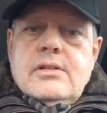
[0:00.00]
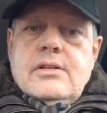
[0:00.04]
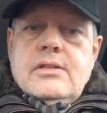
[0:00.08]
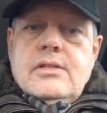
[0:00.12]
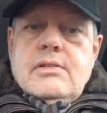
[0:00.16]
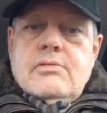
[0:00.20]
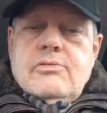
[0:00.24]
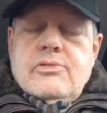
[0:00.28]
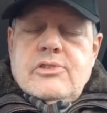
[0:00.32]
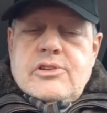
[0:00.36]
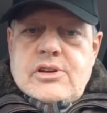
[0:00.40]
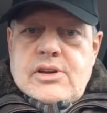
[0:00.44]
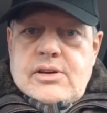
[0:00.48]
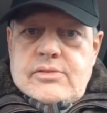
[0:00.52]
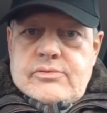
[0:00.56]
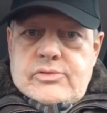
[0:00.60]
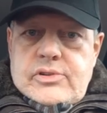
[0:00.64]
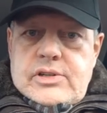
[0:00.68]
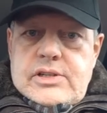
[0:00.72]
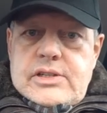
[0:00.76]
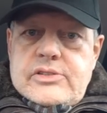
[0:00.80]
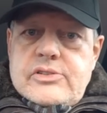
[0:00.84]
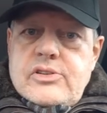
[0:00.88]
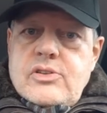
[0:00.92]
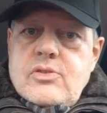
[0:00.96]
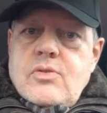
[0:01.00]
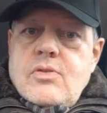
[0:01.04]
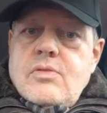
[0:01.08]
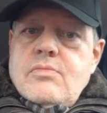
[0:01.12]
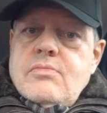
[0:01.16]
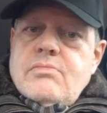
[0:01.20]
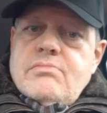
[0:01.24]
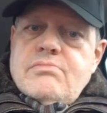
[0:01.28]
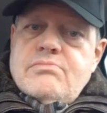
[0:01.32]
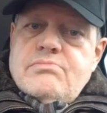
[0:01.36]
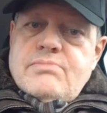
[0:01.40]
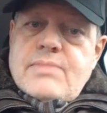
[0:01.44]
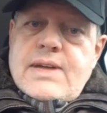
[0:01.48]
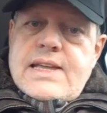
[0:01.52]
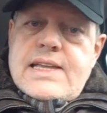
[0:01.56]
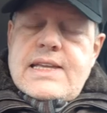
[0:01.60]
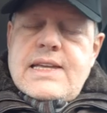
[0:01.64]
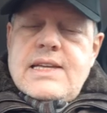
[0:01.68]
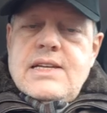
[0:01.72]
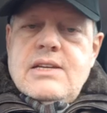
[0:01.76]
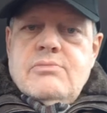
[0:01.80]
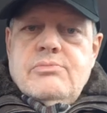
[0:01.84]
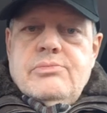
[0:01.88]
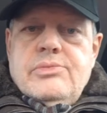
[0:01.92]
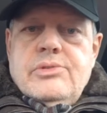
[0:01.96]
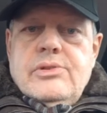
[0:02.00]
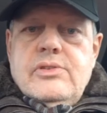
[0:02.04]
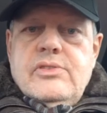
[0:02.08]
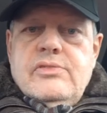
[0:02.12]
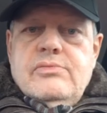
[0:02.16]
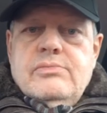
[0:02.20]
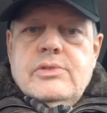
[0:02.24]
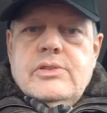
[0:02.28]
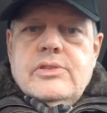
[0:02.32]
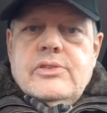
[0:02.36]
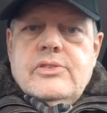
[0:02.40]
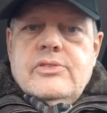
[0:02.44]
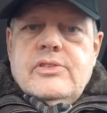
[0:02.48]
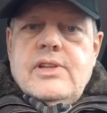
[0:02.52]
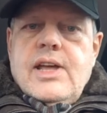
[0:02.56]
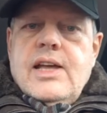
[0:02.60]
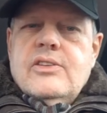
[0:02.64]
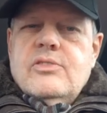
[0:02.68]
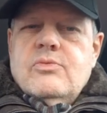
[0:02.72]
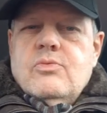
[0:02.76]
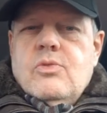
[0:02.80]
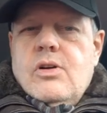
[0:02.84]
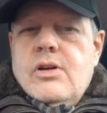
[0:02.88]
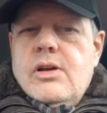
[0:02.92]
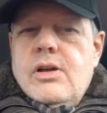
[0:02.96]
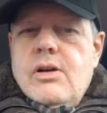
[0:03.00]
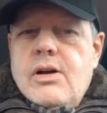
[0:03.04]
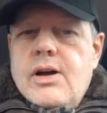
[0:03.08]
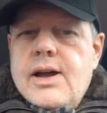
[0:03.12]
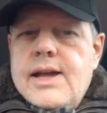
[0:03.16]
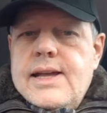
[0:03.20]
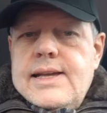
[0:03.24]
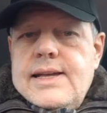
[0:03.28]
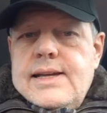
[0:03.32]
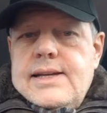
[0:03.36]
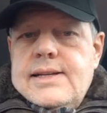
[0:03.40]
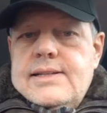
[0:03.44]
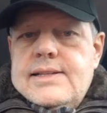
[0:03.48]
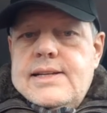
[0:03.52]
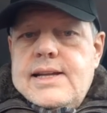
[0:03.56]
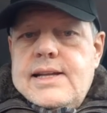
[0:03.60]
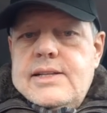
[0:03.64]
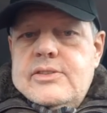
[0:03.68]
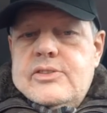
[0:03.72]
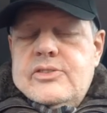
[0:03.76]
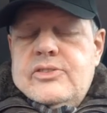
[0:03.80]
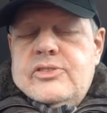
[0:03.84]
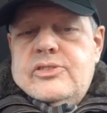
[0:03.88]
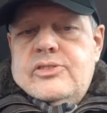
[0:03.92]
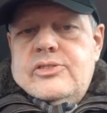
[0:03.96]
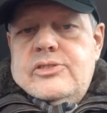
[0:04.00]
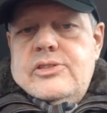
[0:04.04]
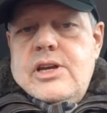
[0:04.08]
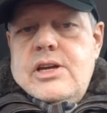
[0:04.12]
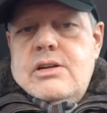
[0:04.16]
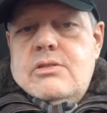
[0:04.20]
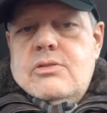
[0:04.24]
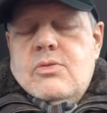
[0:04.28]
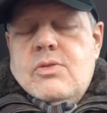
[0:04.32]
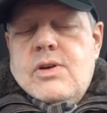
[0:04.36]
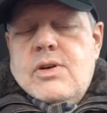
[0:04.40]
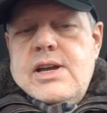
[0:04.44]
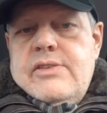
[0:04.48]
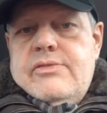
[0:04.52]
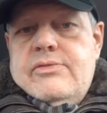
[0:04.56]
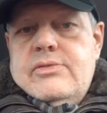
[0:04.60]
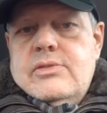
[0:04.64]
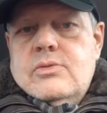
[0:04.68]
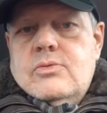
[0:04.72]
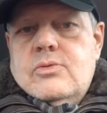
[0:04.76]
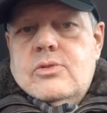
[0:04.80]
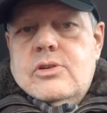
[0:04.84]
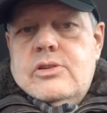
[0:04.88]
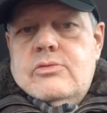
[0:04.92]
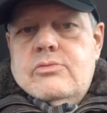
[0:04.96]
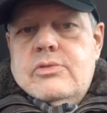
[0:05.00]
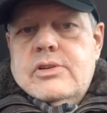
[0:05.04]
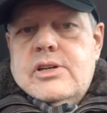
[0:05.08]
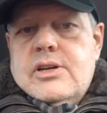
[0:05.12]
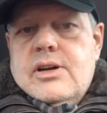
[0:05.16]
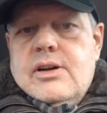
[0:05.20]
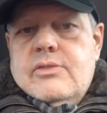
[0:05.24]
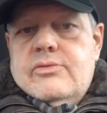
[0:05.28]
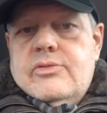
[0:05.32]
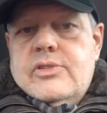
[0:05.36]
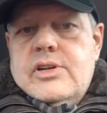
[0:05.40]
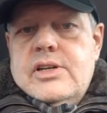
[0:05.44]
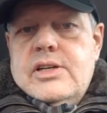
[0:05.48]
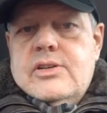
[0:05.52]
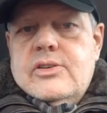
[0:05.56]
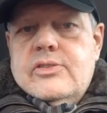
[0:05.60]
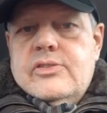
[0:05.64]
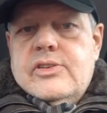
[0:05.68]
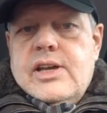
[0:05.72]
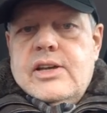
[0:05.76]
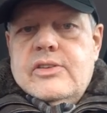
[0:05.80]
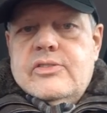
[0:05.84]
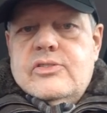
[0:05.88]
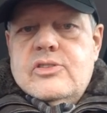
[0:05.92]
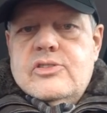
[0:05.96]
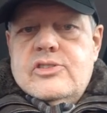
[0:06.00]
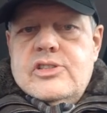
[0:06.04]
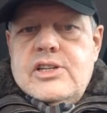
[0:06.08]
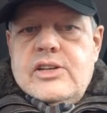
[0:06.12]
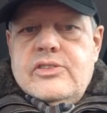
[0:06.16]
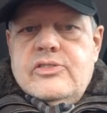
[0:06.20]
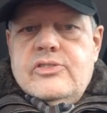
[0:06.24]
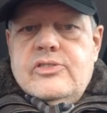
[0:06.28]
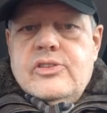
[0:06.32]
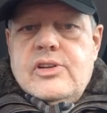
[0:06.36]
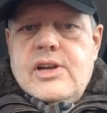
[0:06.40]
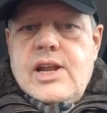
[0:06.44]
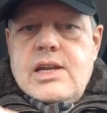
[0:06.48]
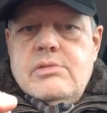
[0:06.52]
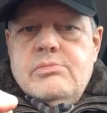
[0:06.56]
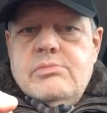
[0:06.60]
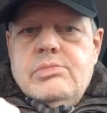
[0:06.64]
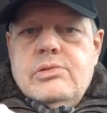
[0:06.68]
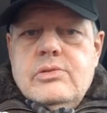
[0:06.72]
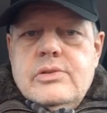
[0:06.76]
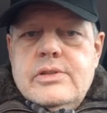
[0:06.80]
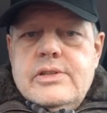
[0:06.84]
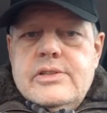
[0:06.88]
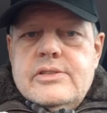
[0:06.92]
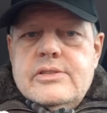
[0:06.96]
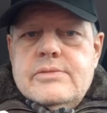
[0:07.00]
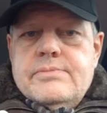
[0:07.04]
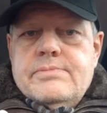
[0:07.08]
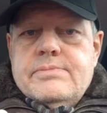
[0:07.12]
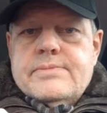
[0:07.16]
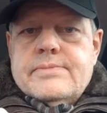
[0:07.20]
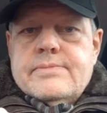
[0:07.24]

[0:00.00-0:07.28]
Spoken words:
recovery, to making improvements. That's why I tend to steer away from the word recovery, because that suggests an end point.